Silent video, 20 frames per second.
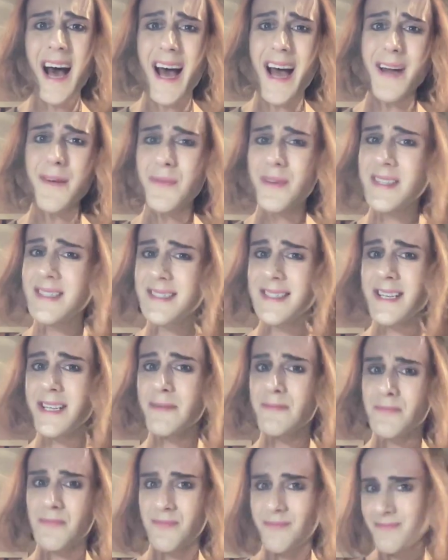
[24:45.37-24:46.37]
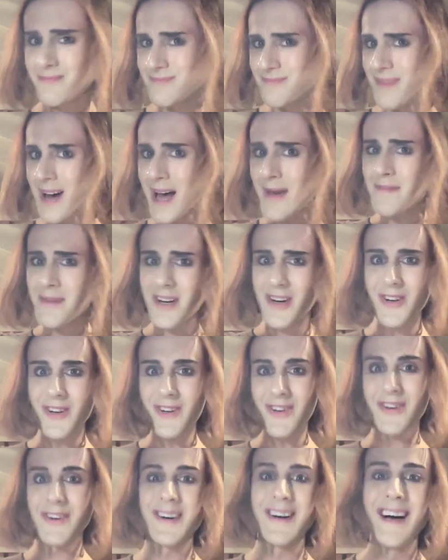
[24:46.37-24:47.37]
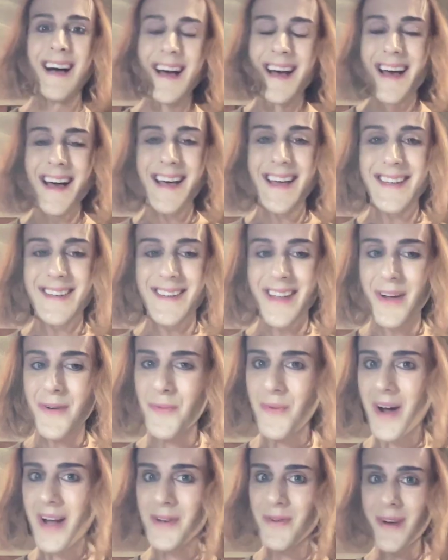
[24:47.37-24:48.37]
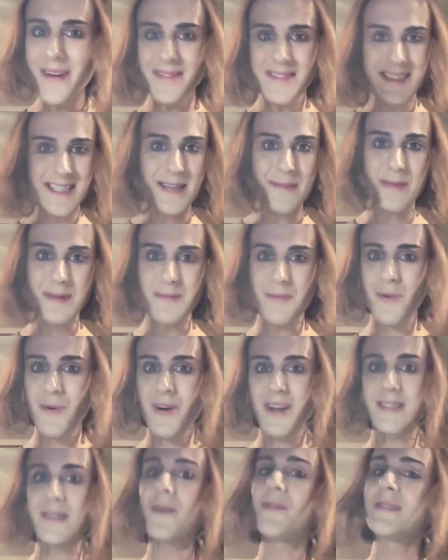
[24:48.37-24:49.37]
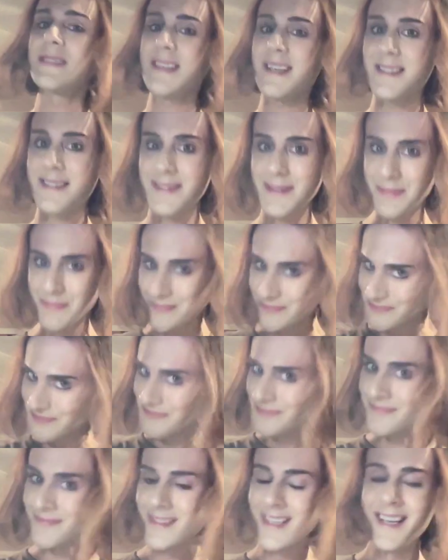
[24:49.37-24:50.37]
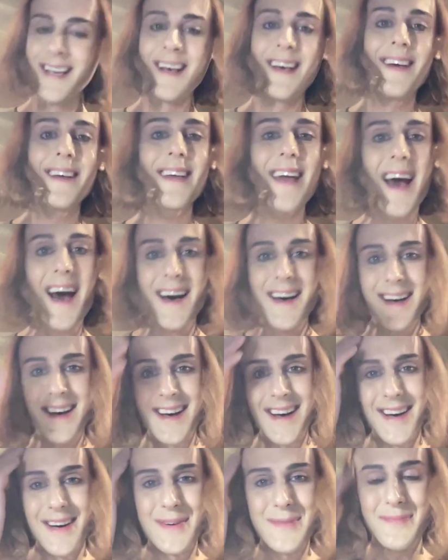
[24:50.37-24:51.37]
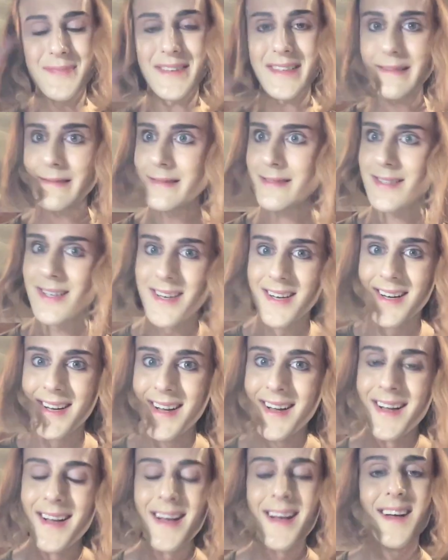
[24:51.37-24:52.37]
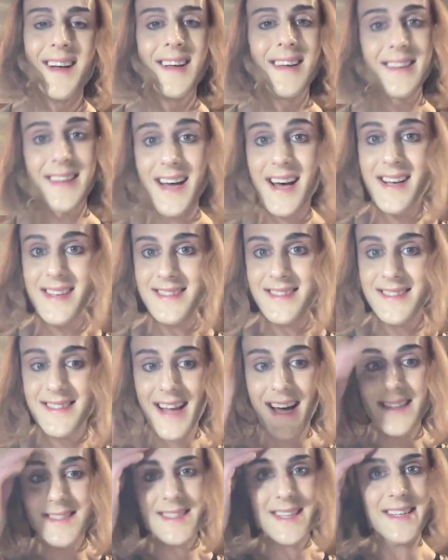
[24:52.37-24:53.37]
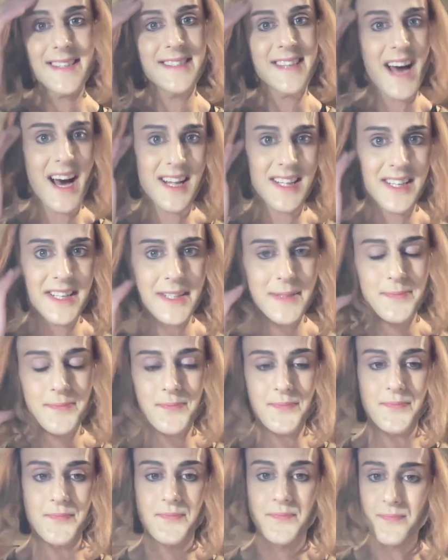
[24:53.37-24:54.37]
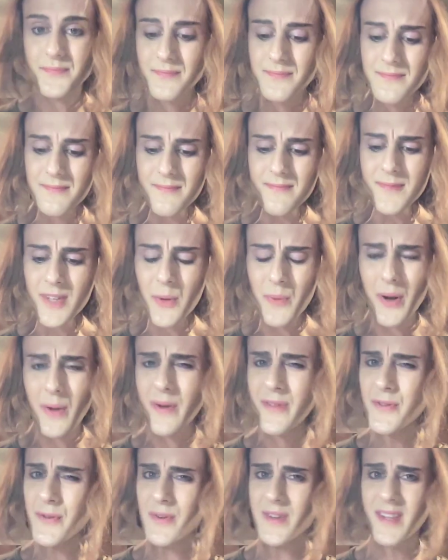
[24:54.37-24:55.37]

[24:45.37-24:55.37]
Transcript: I want to stand up. I'm a girl. And like, why do I have to stand up with the boys? Oh, it's because, yeah. But yes, that's exactly what I went through.